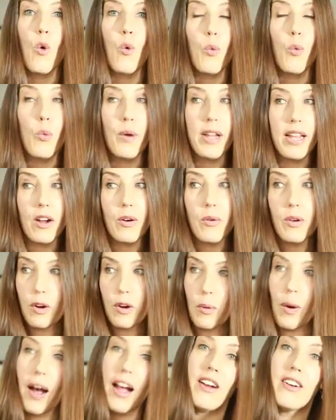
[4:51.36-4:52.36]
we are
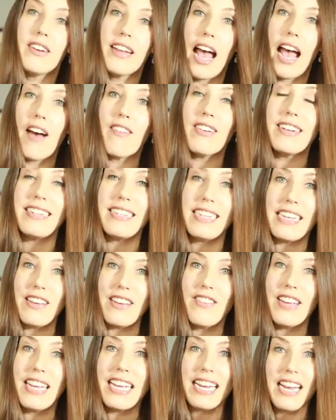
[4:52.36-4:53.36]
required to have a
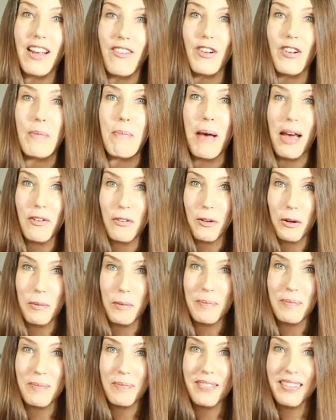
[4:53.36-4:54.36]
TV in every
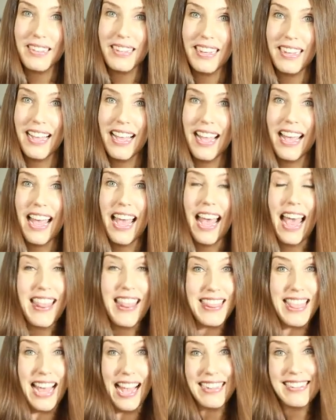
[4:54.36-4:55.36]
bedroom.
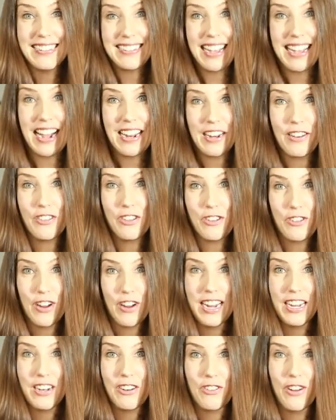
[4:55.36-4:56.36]
And that's kind of
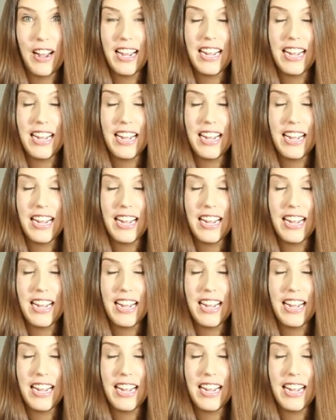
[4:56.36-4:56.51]
strange,